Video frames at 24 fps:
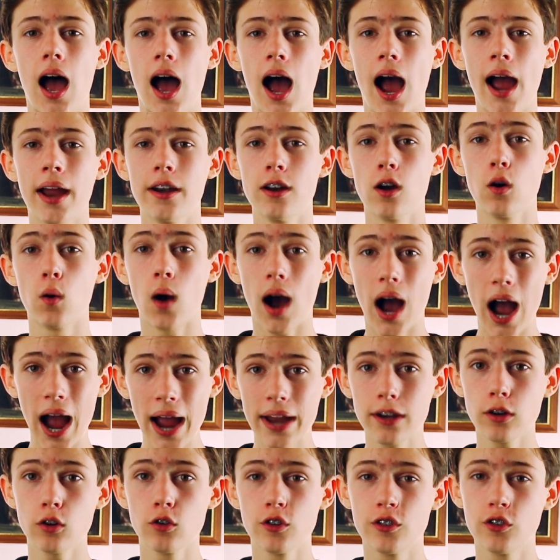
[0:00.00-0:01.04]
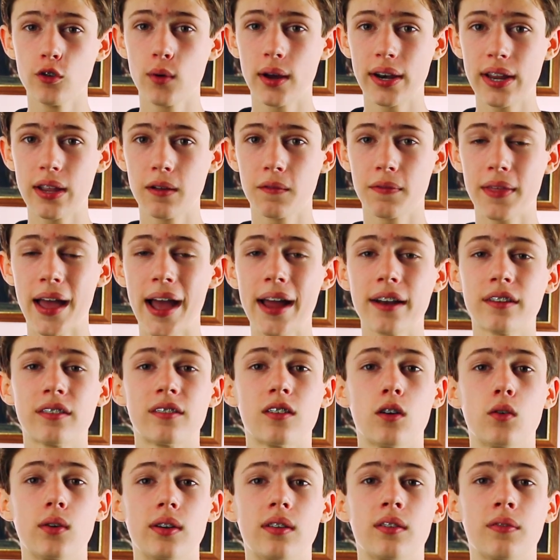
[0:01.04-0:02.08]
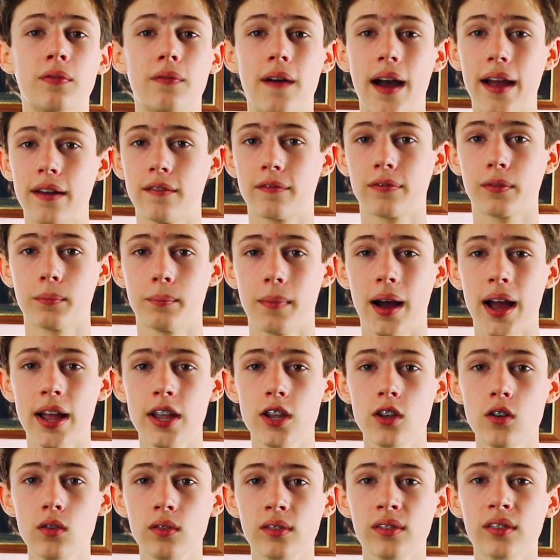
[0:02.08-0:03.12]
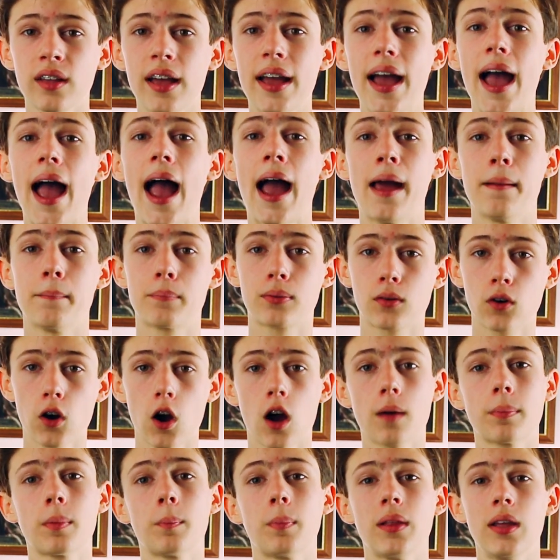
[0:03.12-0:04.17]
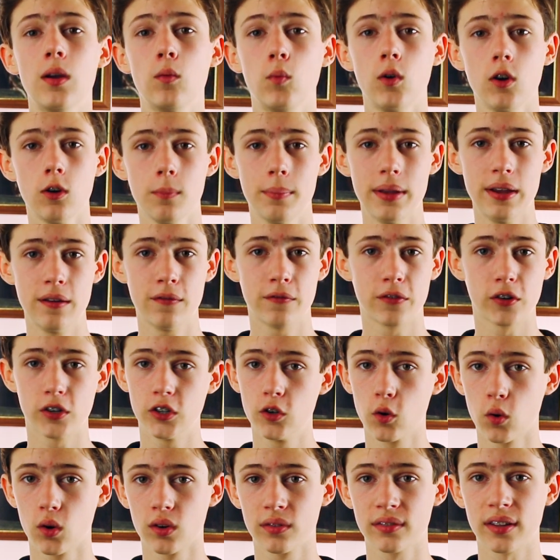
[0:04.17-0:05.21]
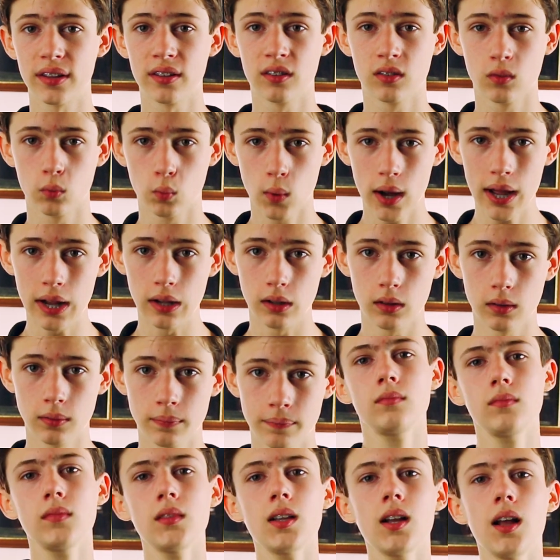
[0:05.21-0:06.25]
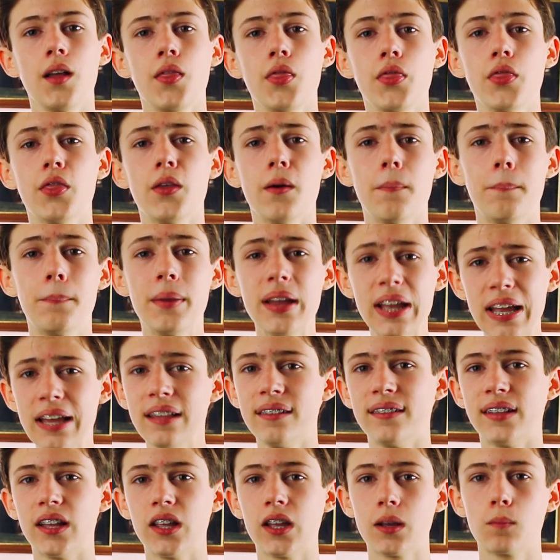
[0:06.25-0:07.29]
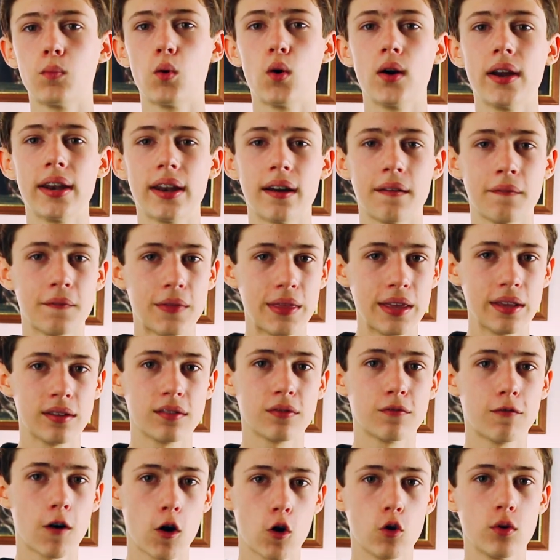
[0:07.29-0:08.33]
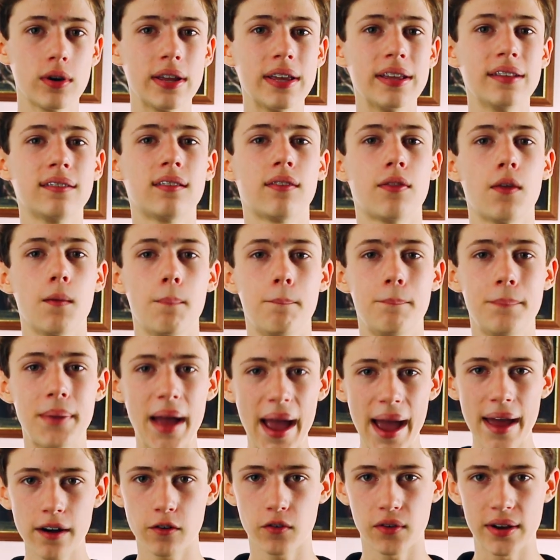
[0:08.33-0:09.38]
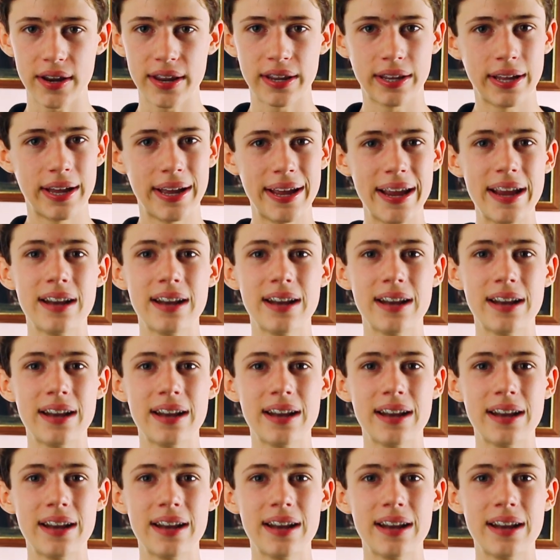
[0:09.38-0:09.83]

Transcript: I know I don't do any of that, so it's fine for my use, and probably will be for yours as well. The biggest selling point of this phone is the battery.